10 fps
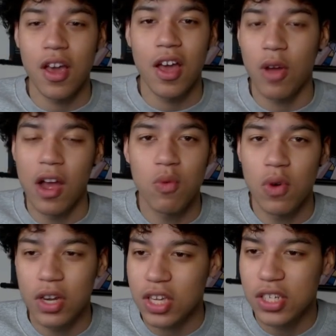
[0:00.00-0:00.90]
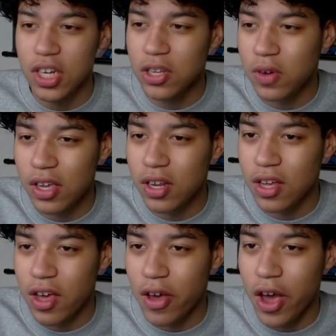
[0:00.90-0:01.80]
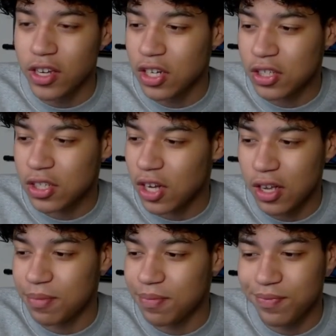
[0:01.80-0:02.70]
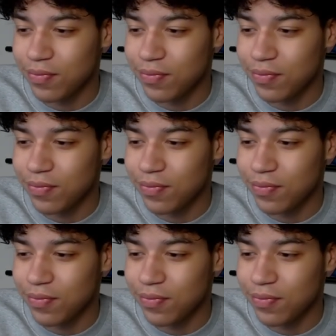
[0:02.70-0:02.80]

I, I want to continue it. I just, um,